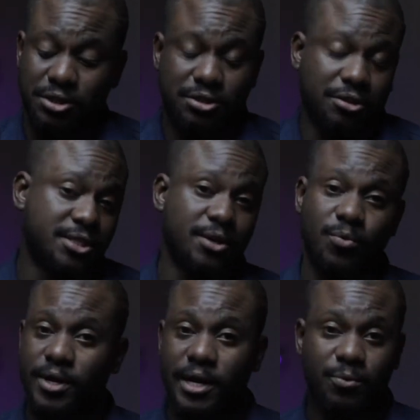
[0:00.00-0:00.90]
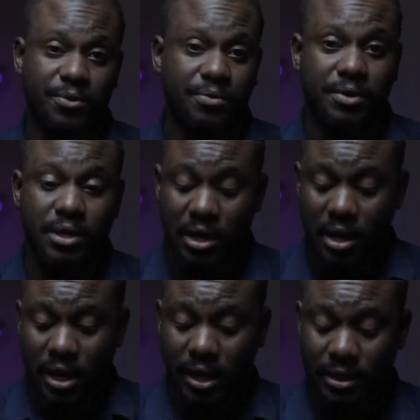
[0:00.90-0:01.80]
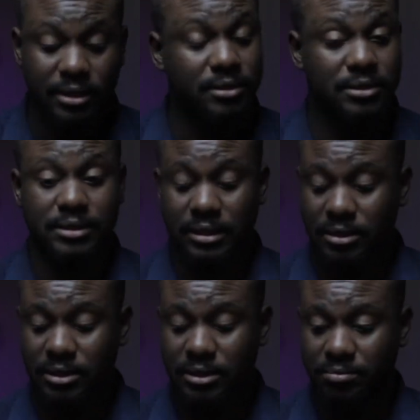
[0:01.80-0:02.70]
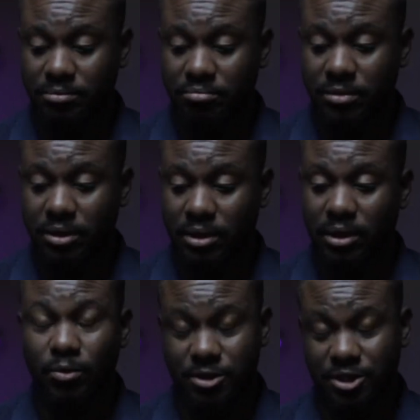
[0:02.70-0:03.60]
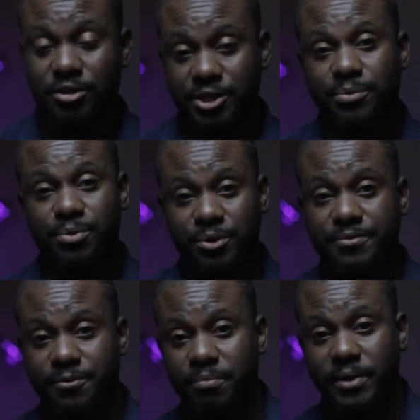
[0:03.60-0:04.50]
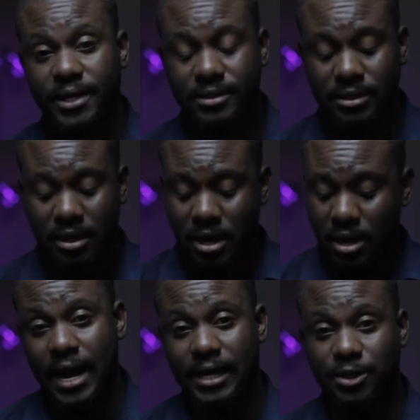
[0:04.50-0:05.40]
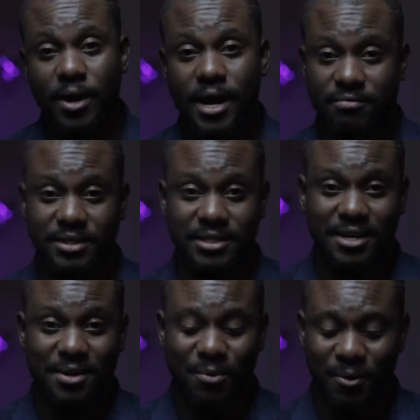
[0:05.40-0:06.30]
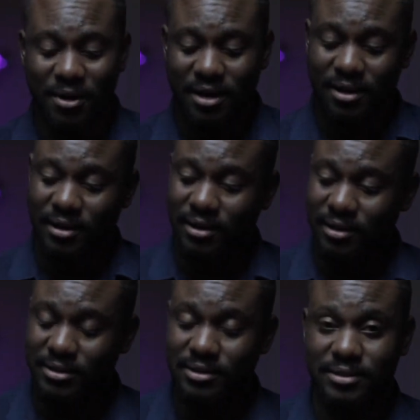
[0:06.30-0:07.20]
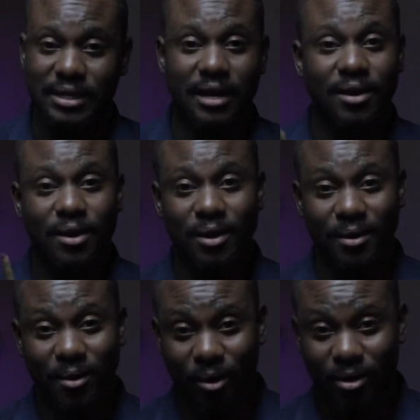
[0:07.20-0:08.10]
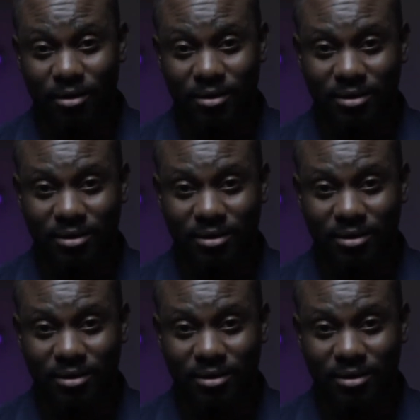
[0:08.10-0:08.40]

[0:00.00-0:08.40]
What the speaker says: just didn't work out with me, and it was such a beautiful plant. I don't have this anymore, it's gone.